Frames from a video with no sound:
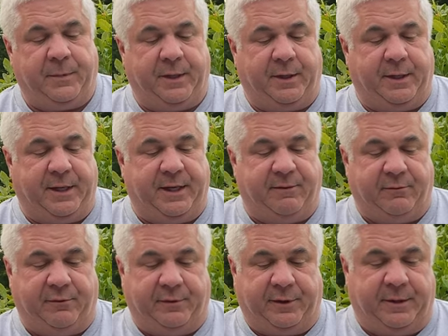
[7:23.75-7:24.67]
You can't even
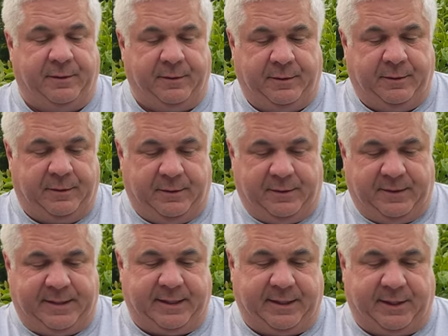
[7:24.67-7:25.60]
really
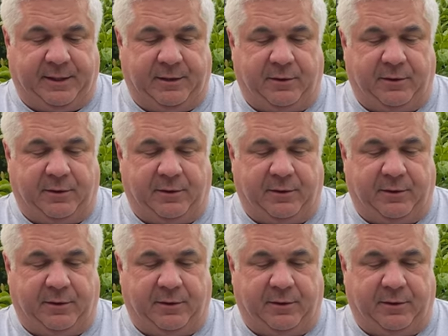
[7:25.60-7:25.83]
tell anything.